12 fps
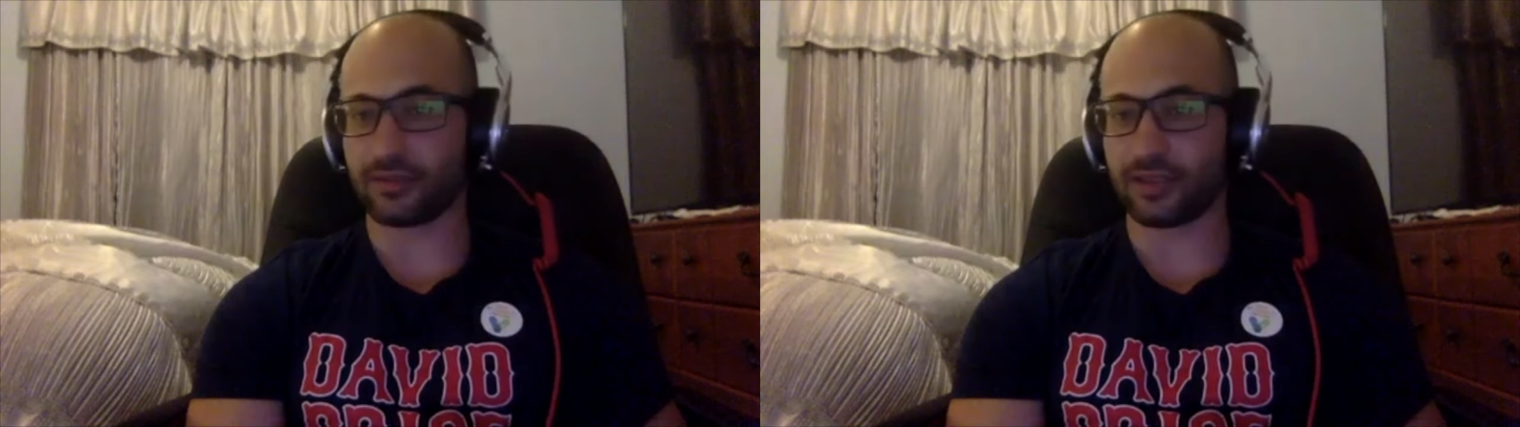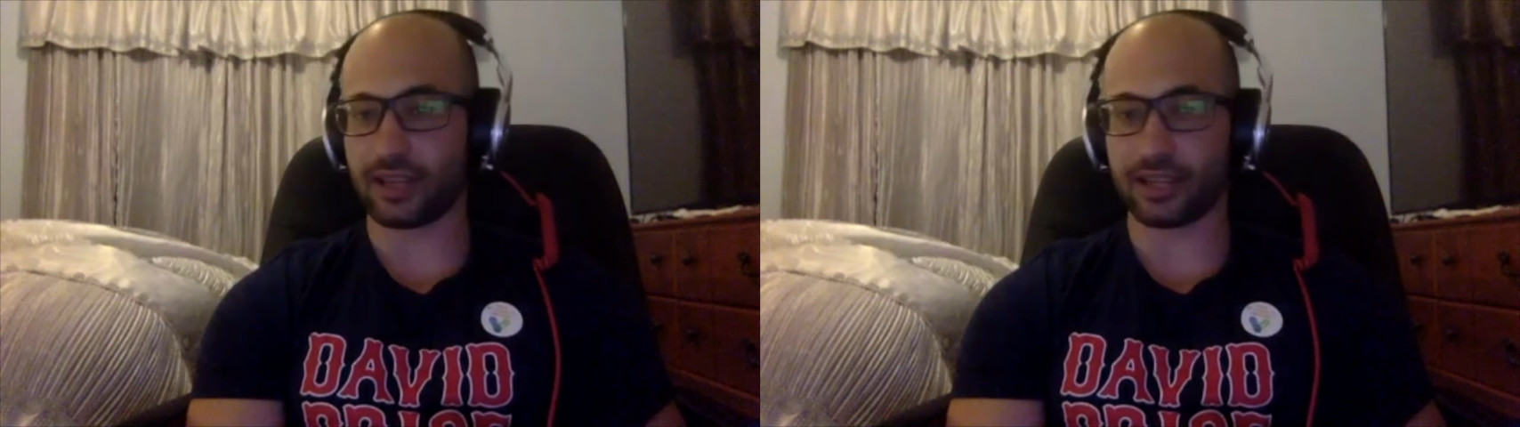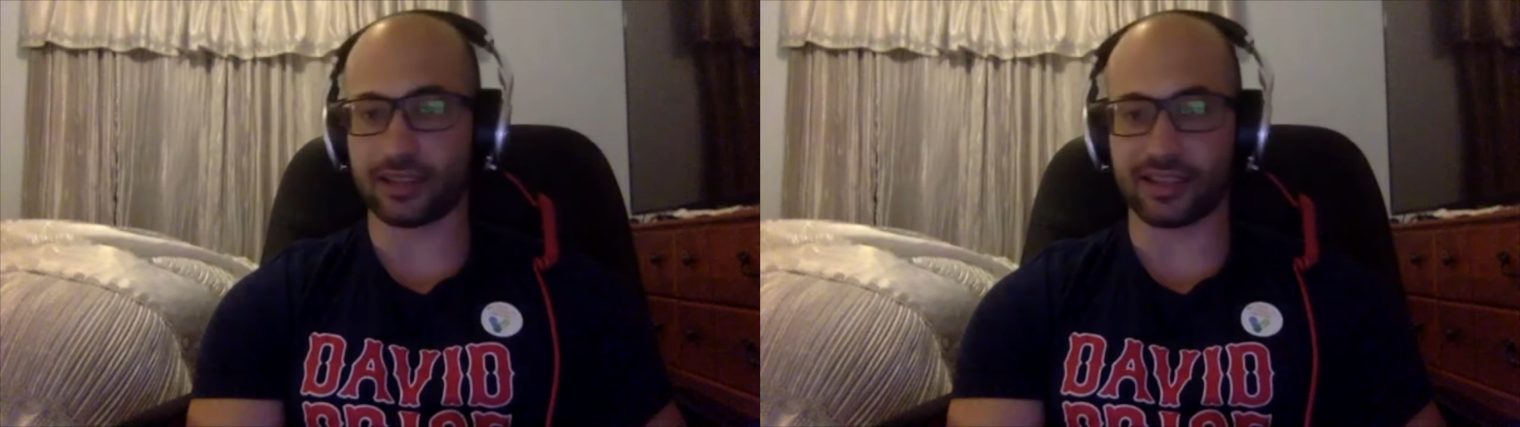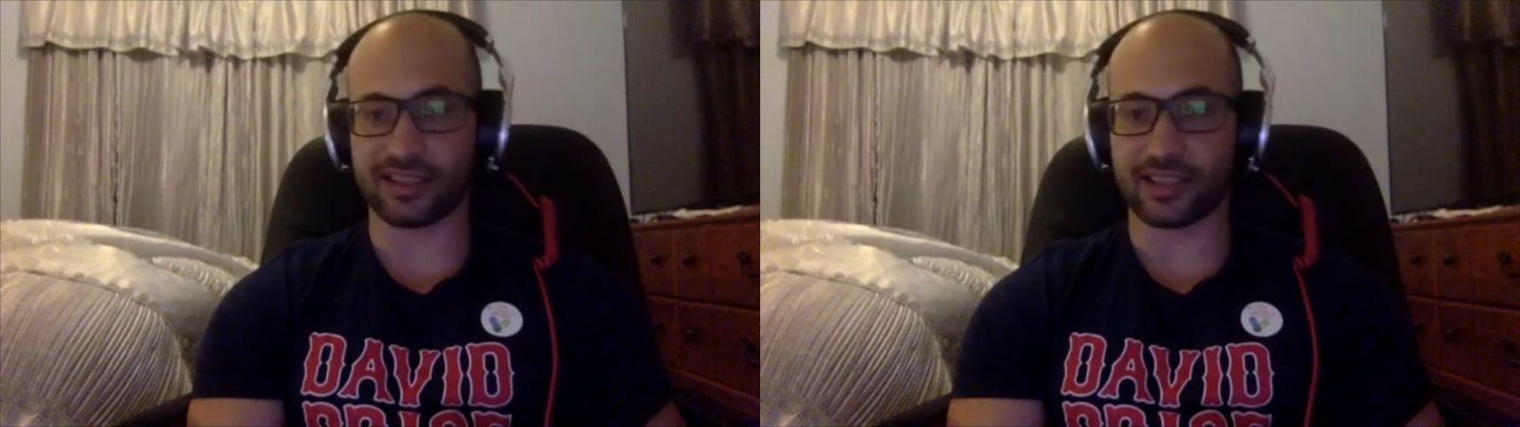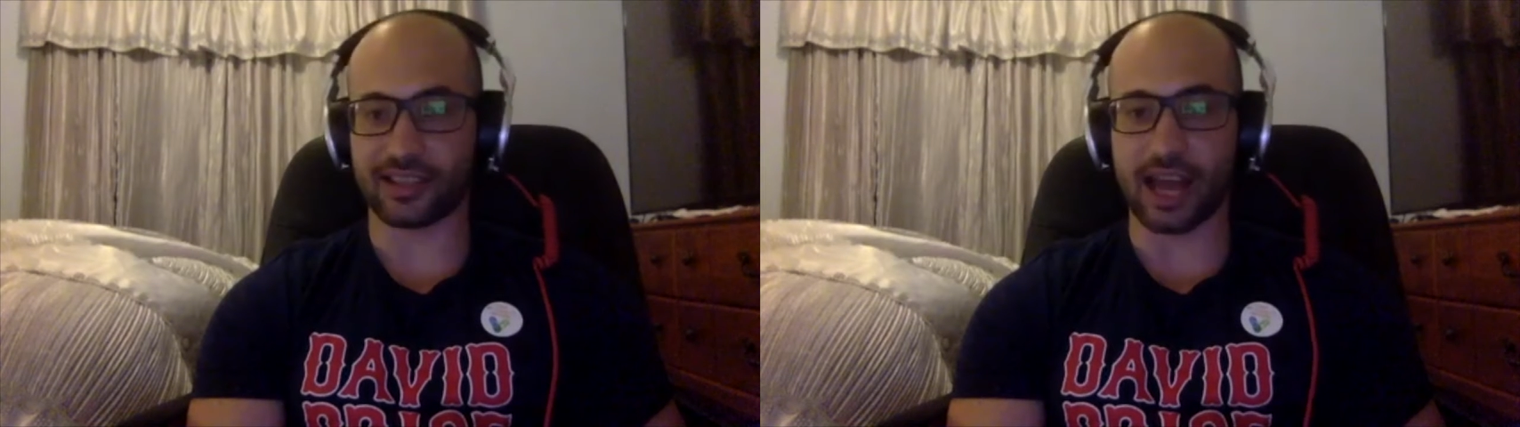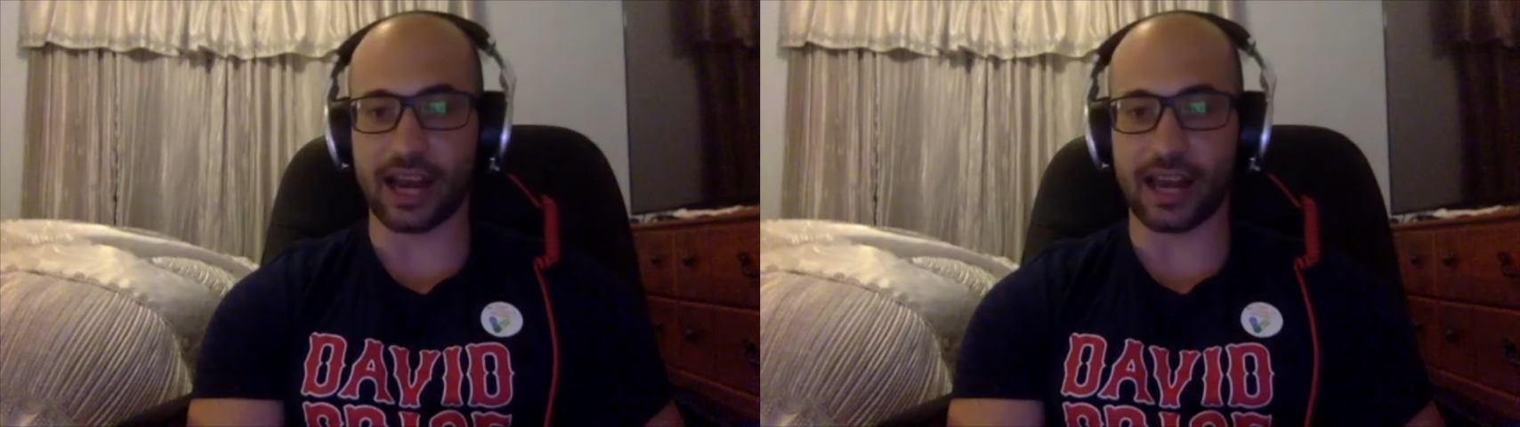kicked the
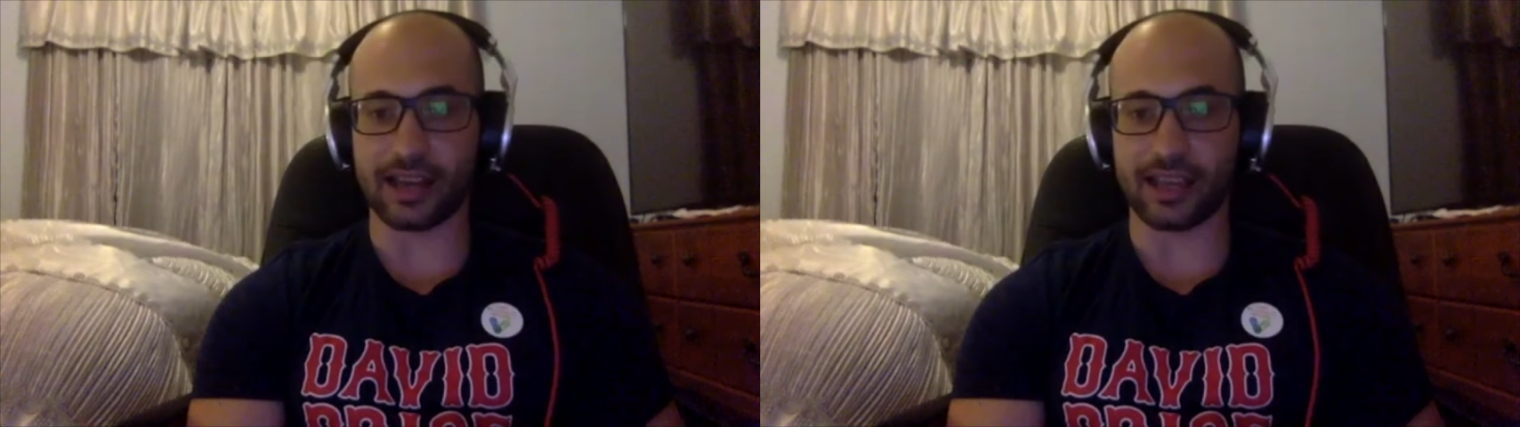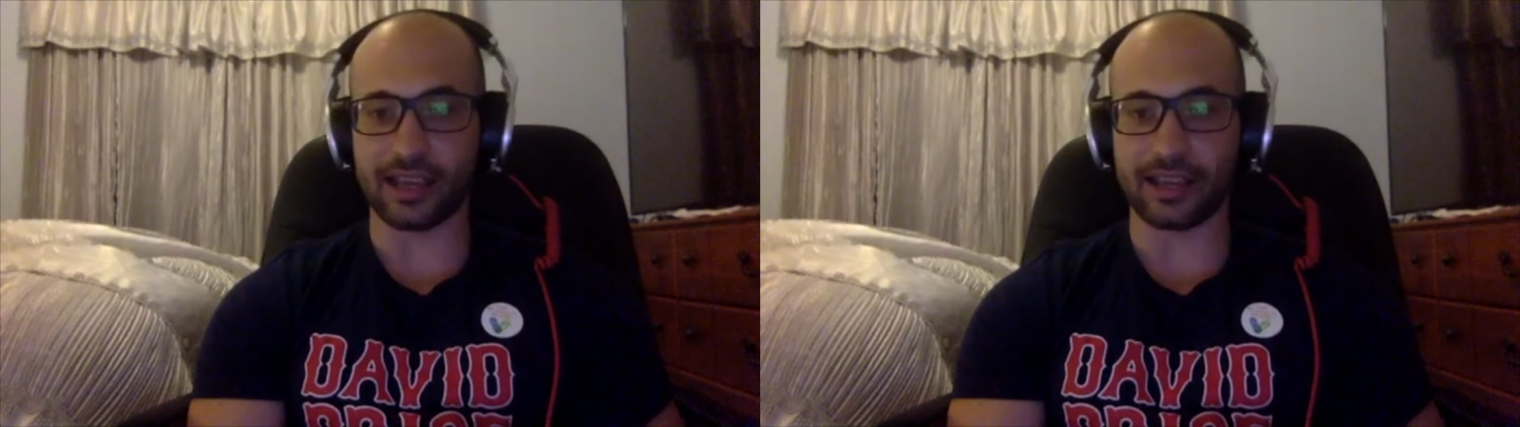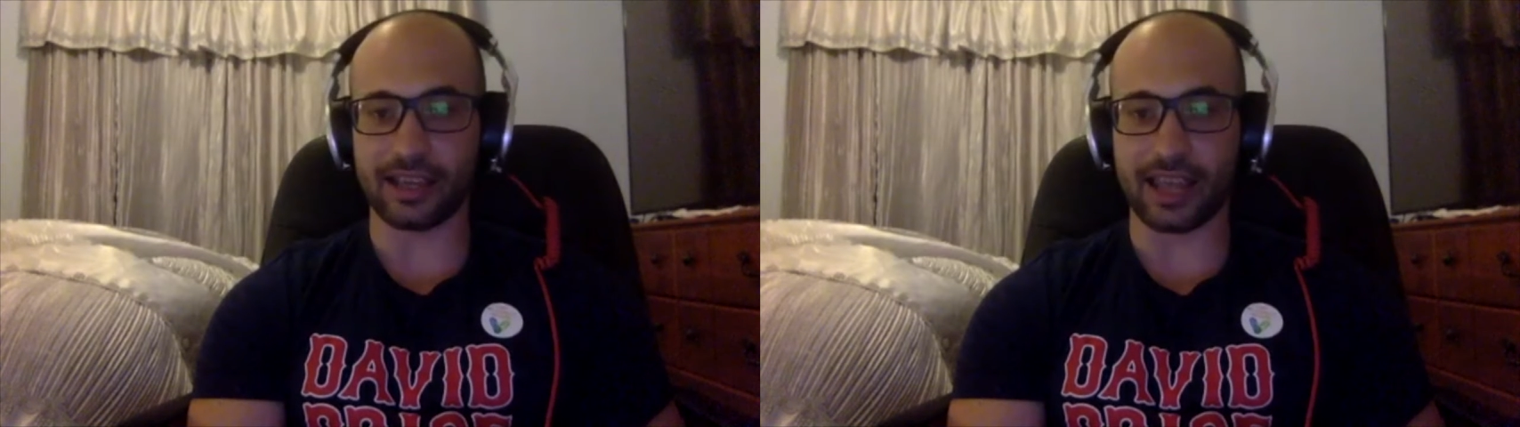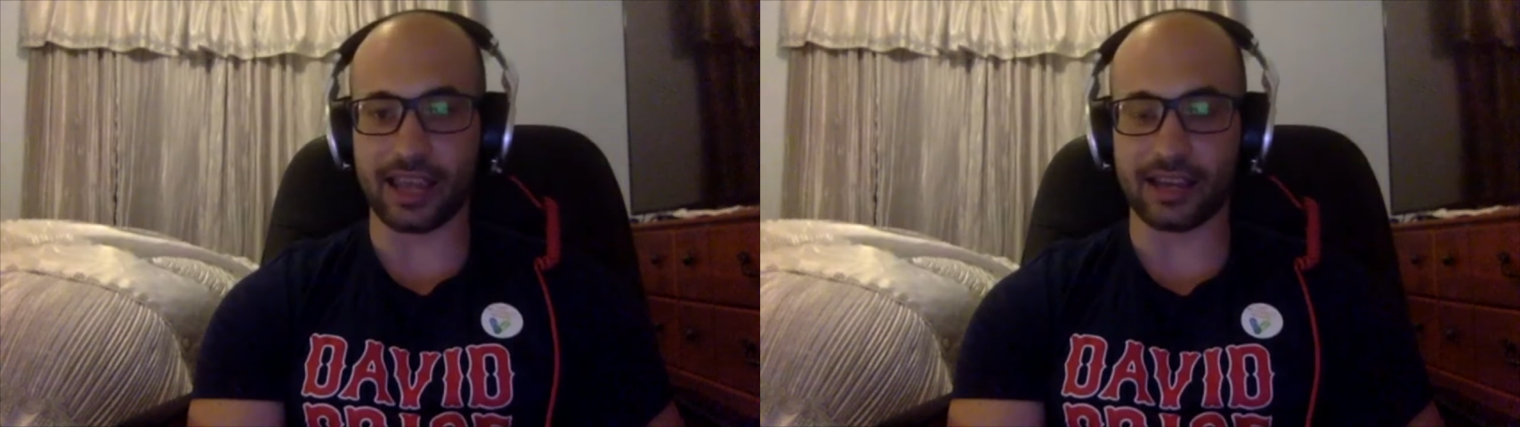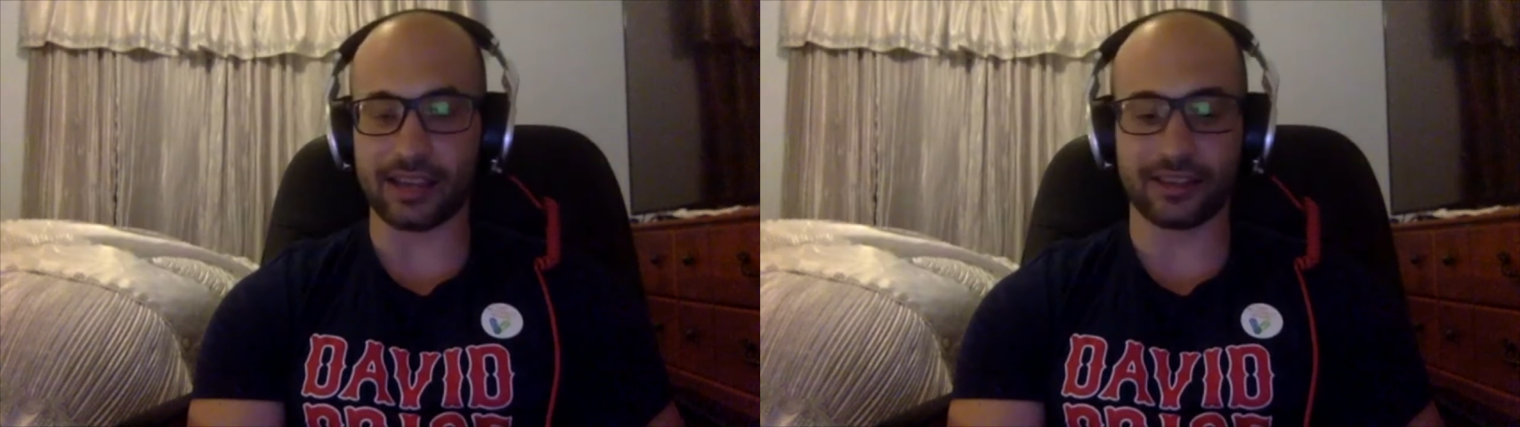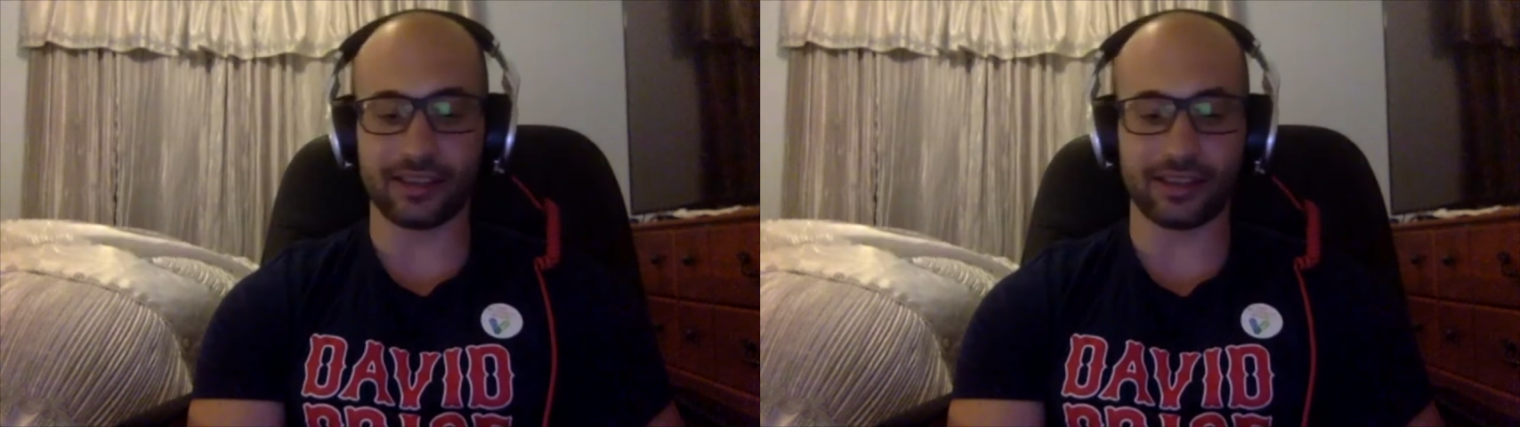snot out of
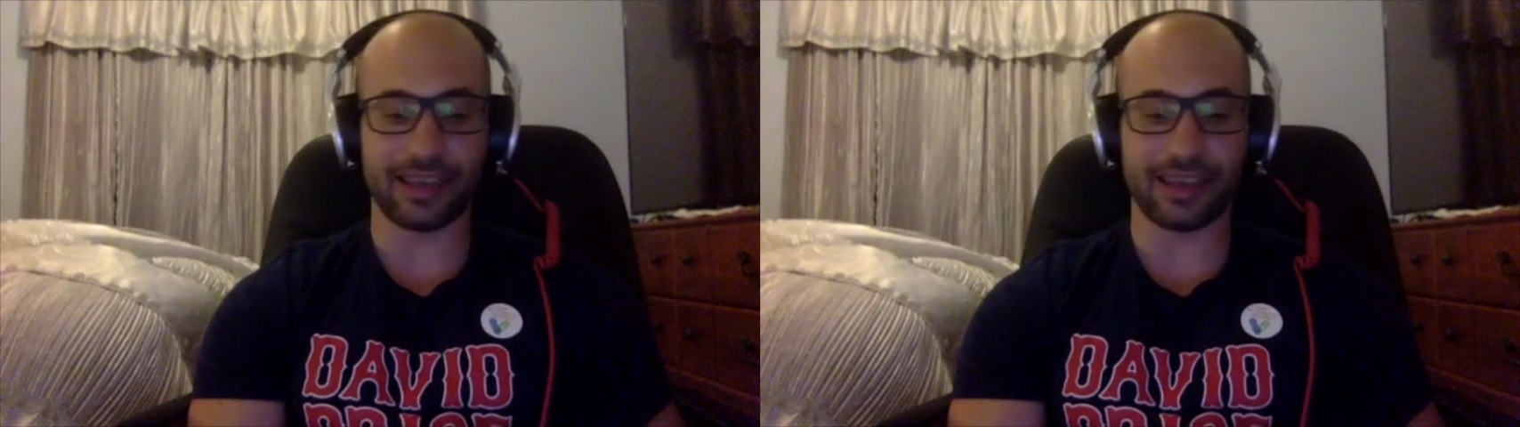Indiana to